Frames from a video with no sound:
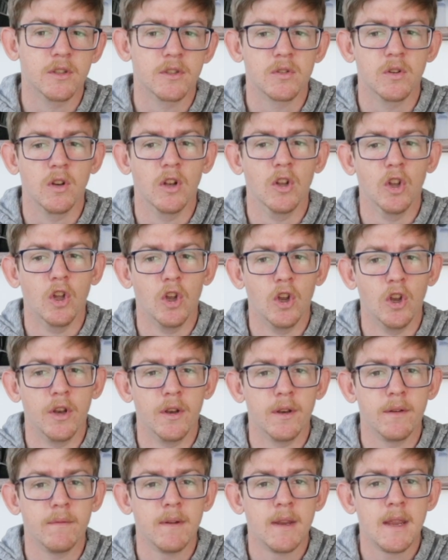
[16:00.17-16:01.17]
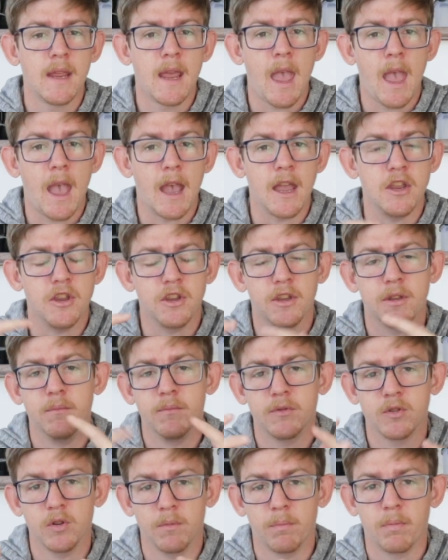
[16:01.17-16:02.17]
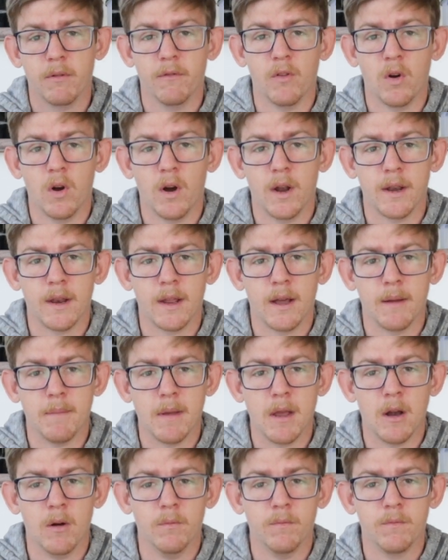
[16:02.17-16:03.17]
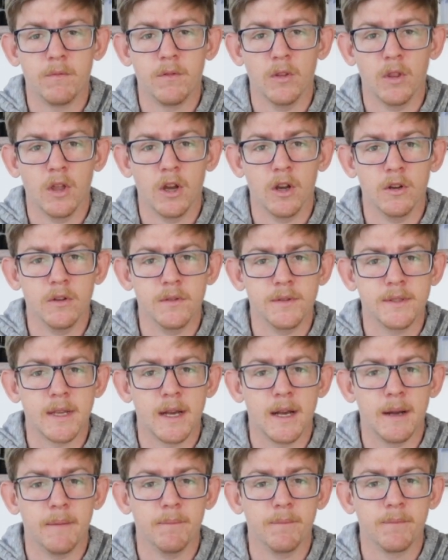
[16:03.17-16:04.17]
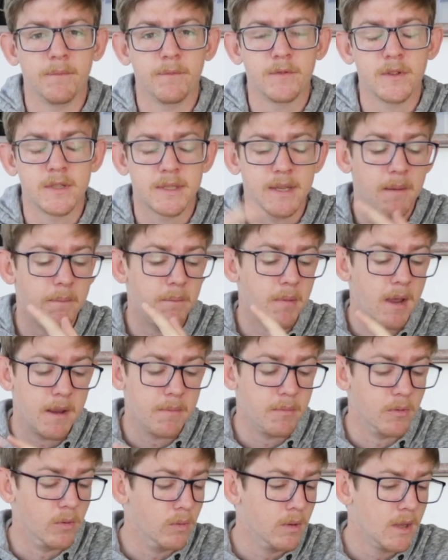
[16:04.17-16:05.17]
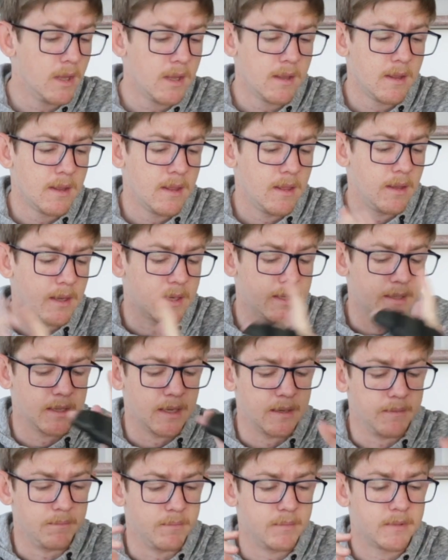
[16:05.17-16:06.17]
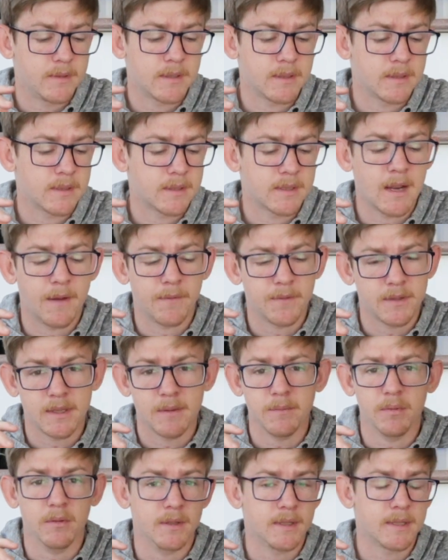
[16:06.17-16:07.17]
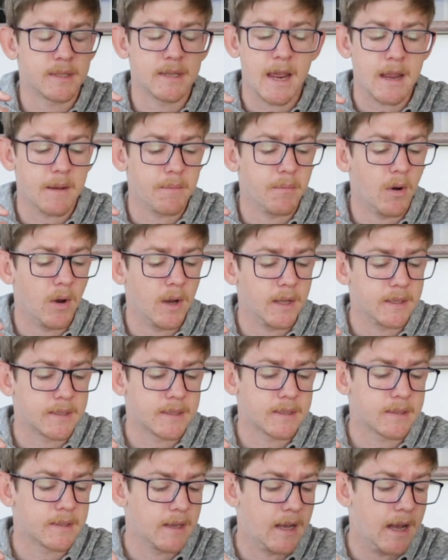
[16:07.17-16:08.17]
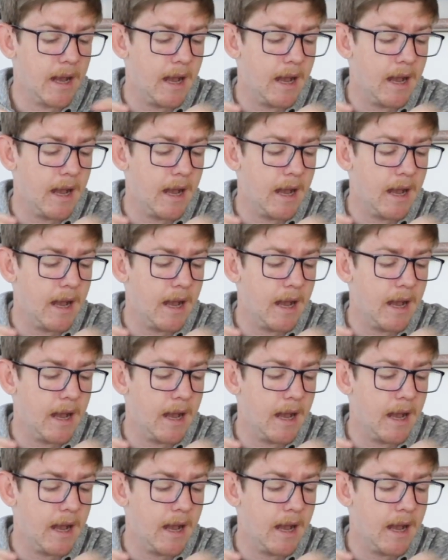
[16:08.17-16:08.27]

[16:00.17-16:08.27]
to sort of learn how you can sort of provide help for those, for some people. Like I said, stuff as simple as snake bites,